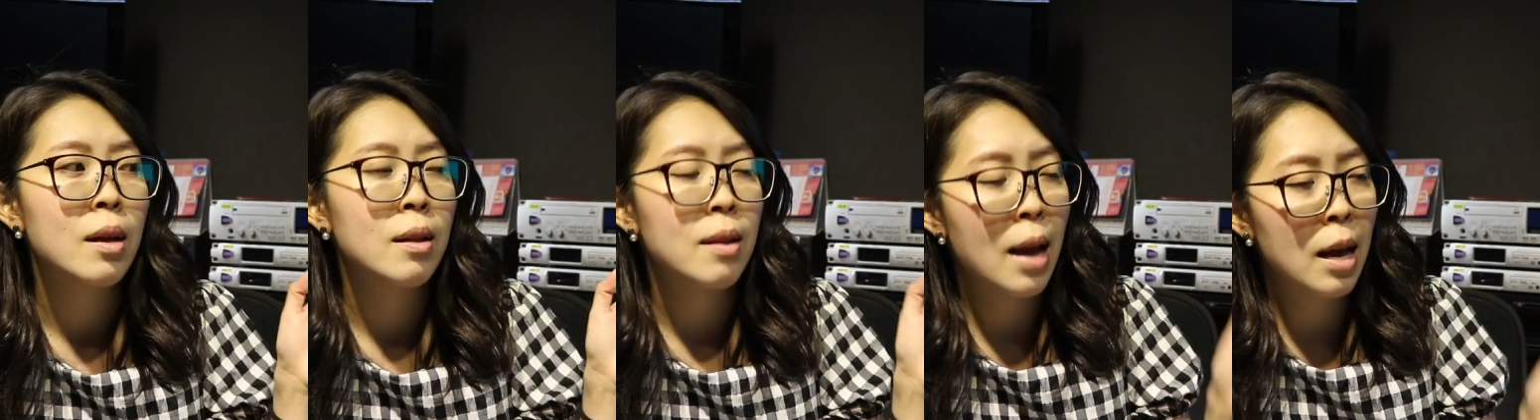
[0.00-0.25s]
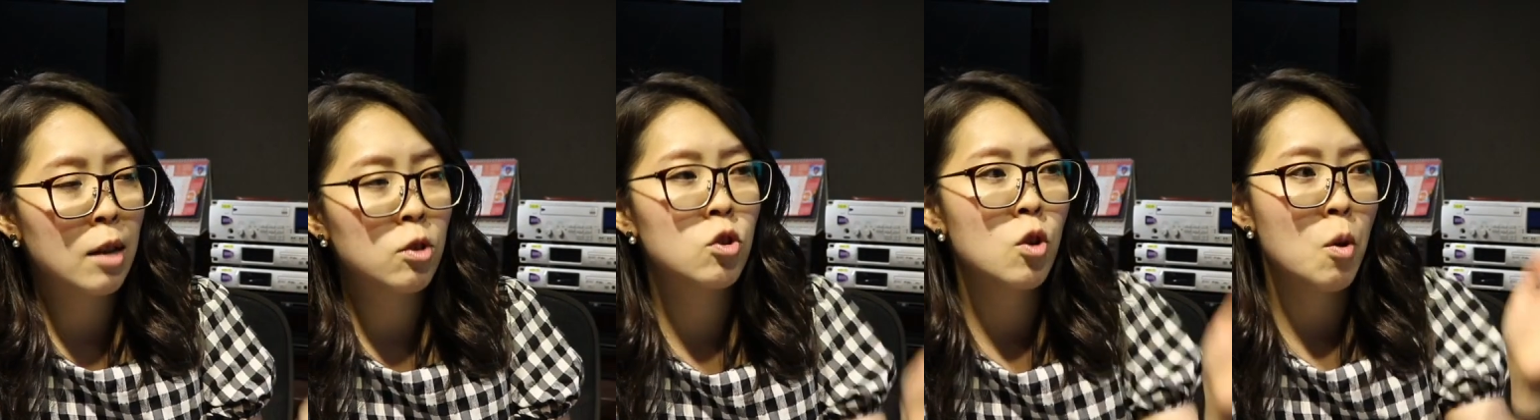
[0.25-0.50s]

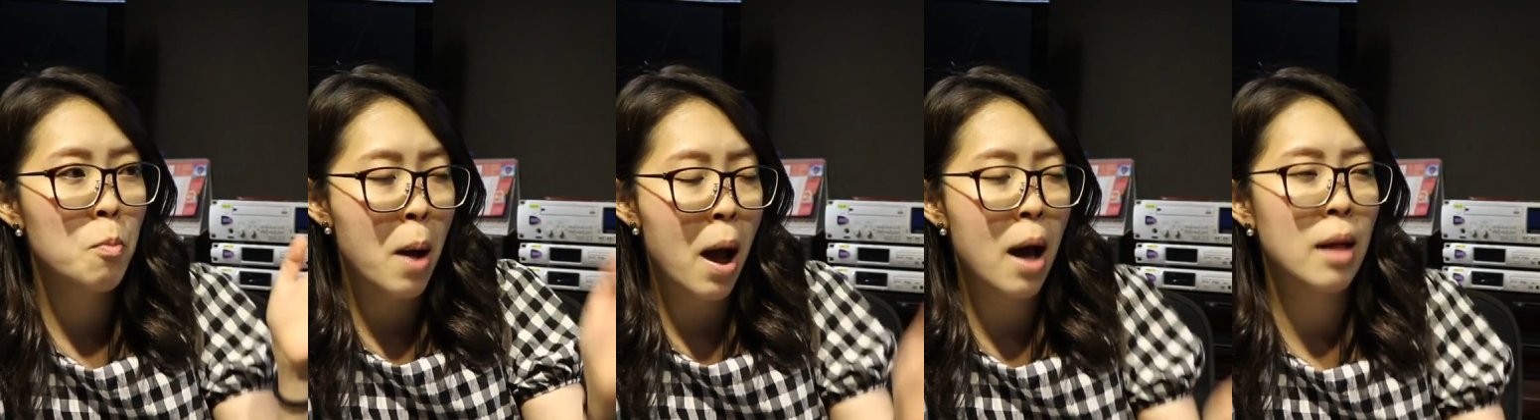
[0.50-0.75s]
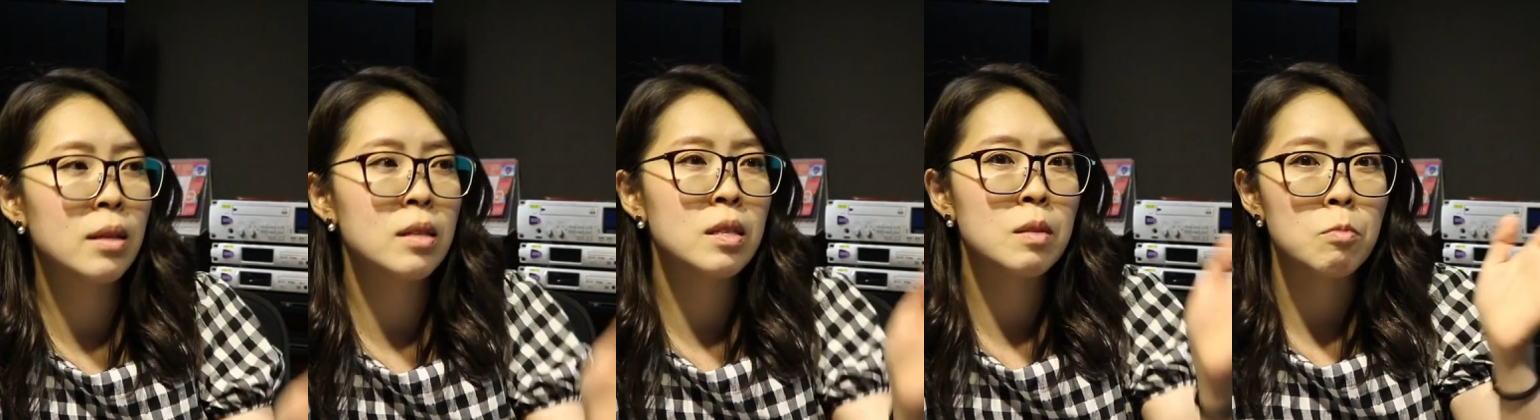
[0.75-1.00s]
National
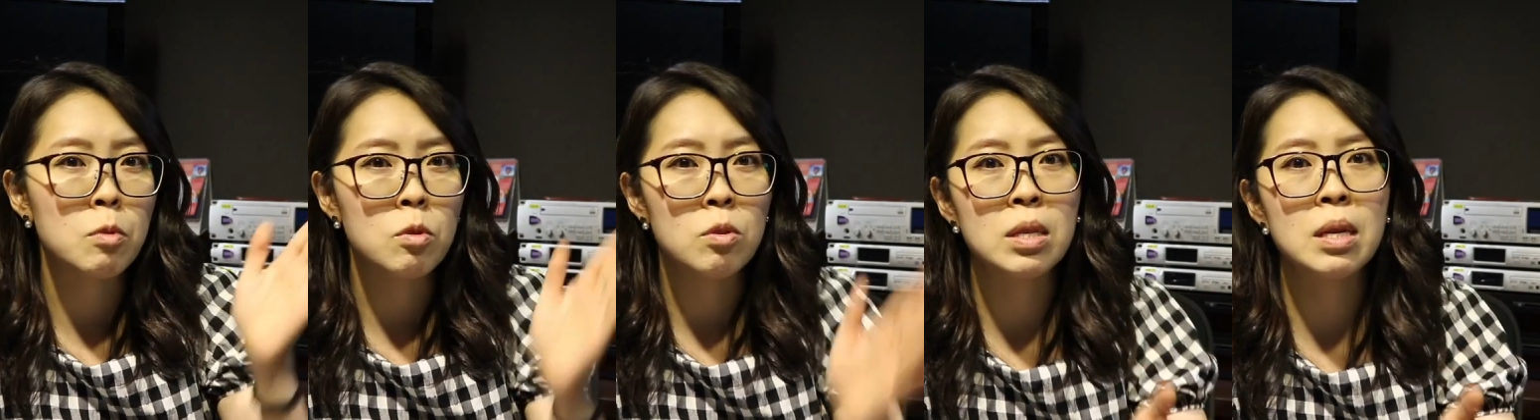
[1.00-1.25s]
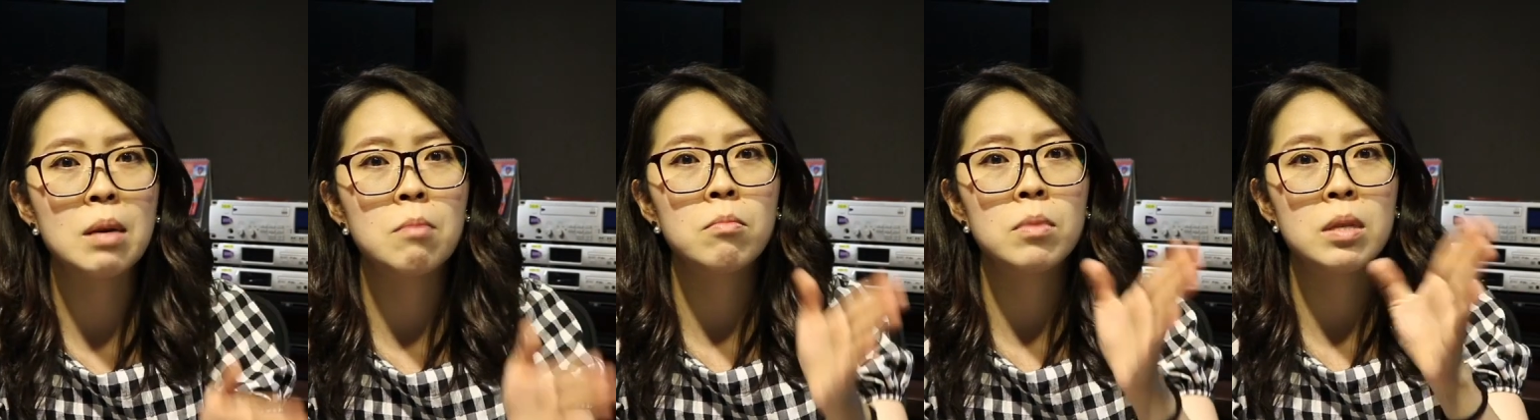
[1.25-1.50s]
Palace
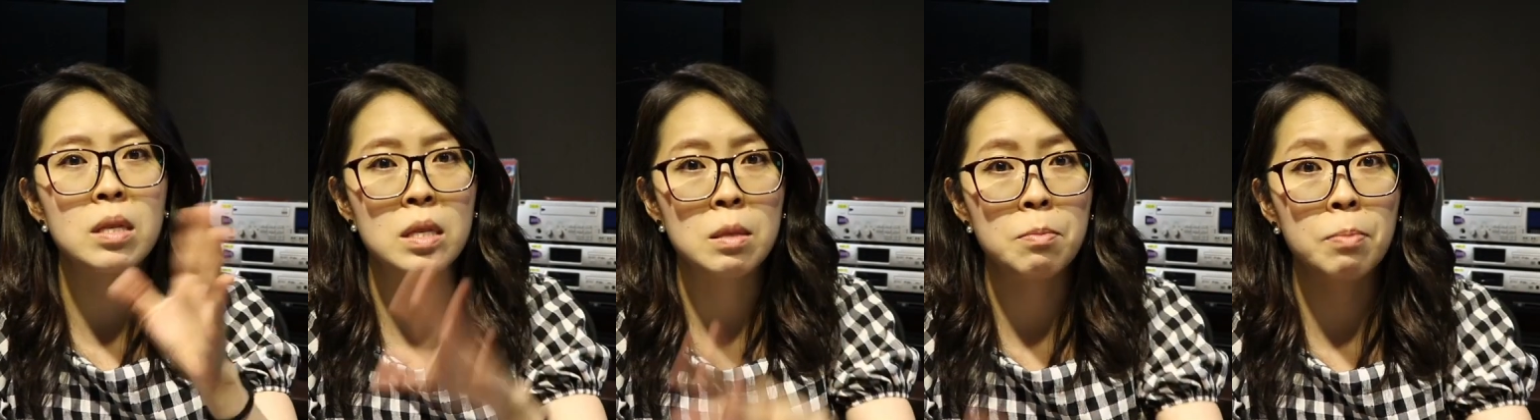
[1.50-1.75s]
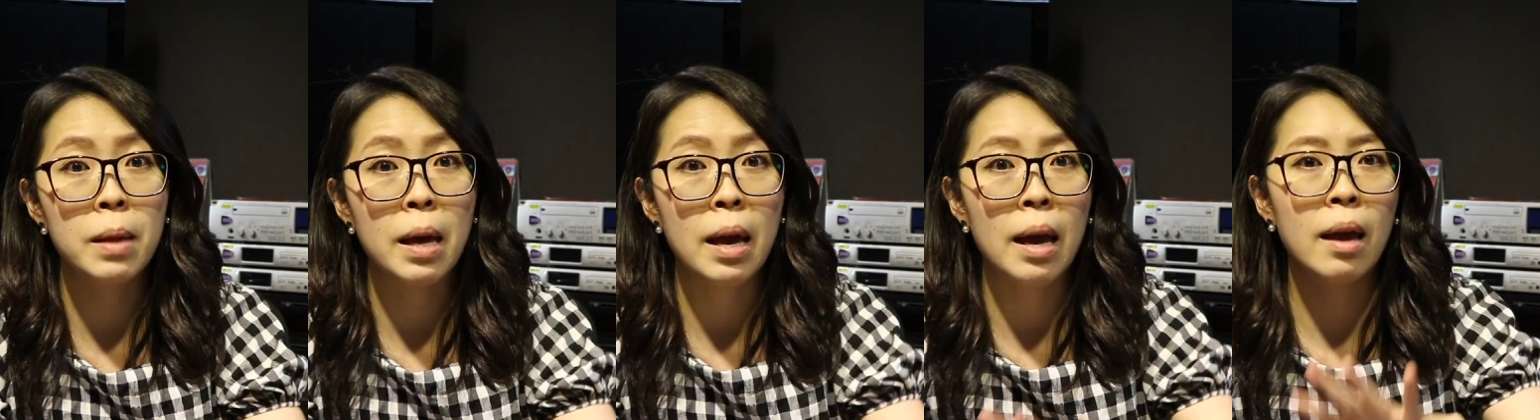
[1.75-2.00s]
Museum
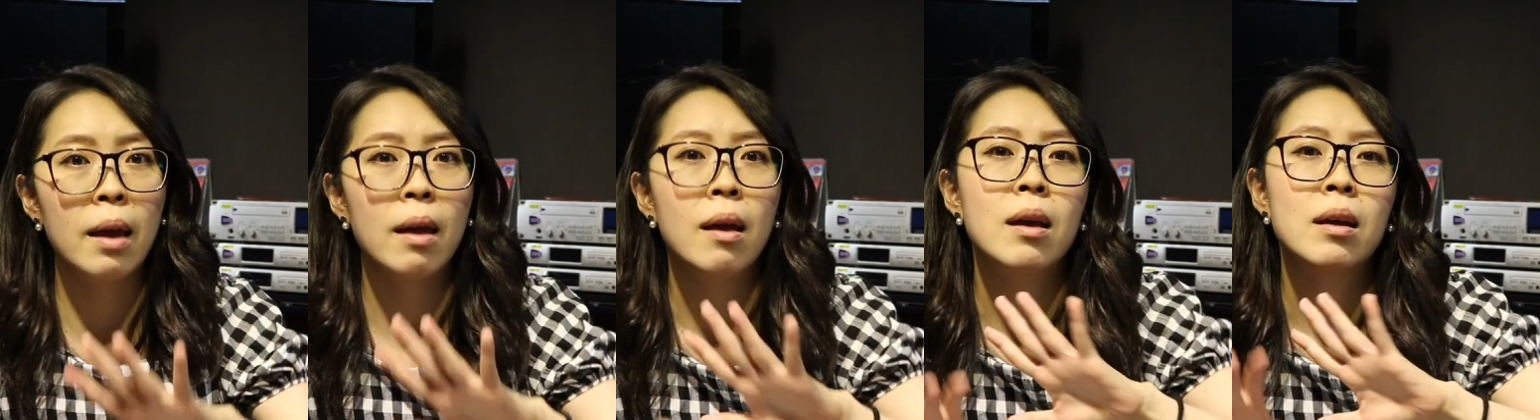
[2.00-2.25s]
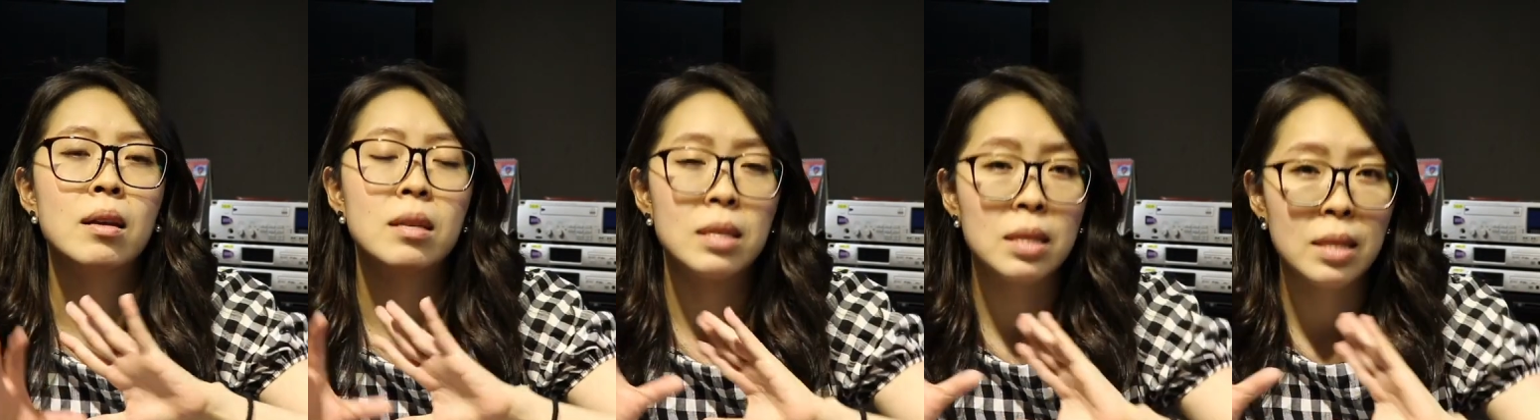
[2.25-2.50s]
display
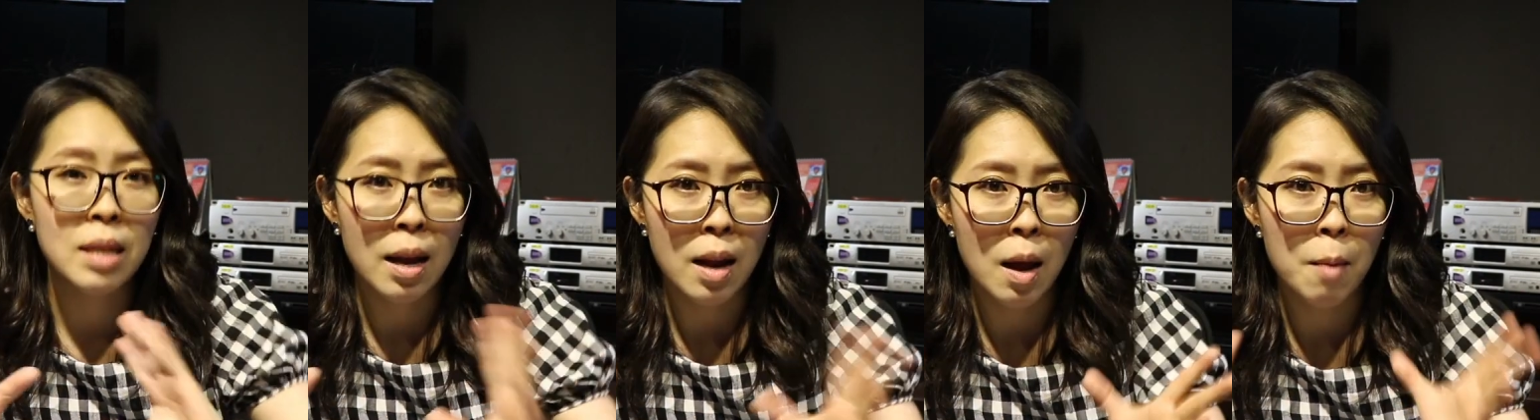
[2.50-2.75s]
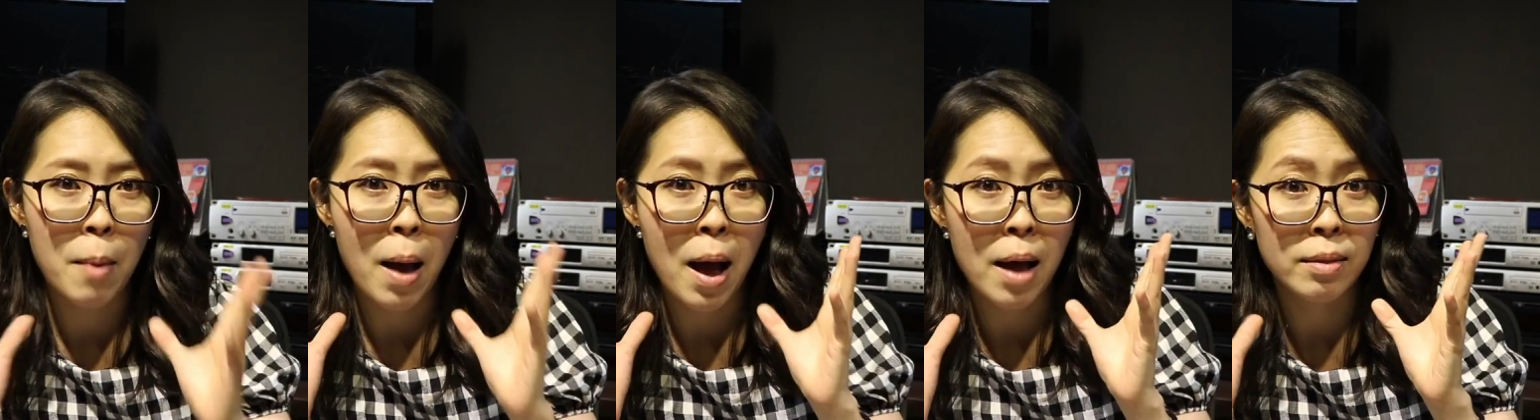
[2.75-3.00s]
set
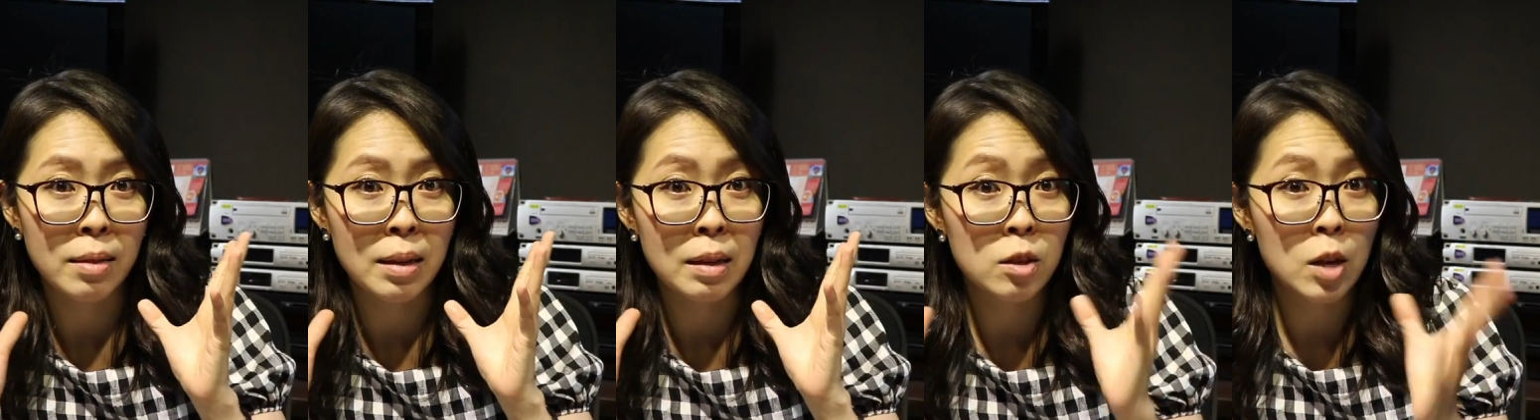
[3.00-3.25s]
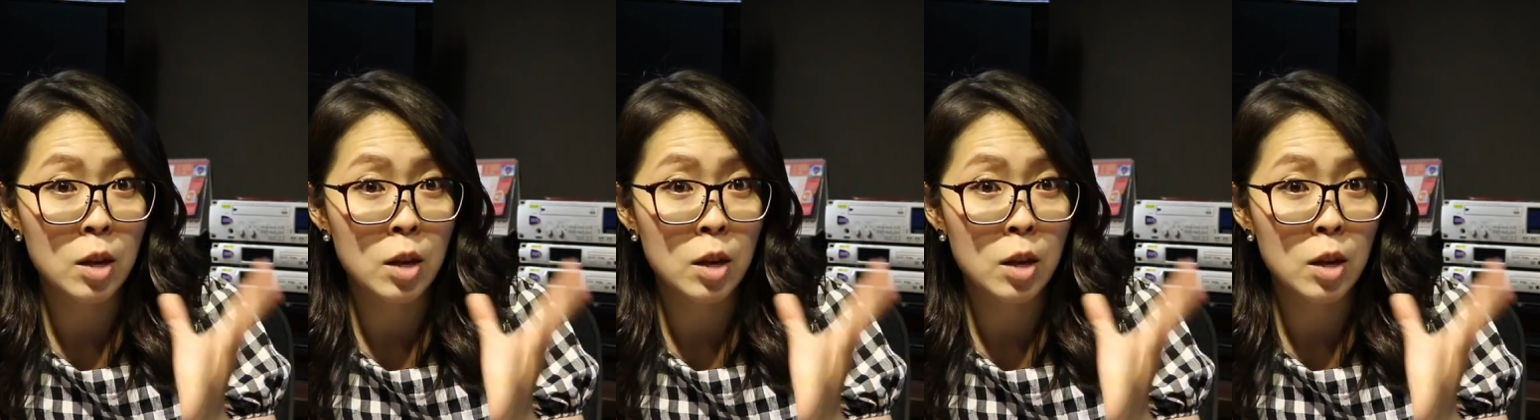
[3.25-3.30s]
up at the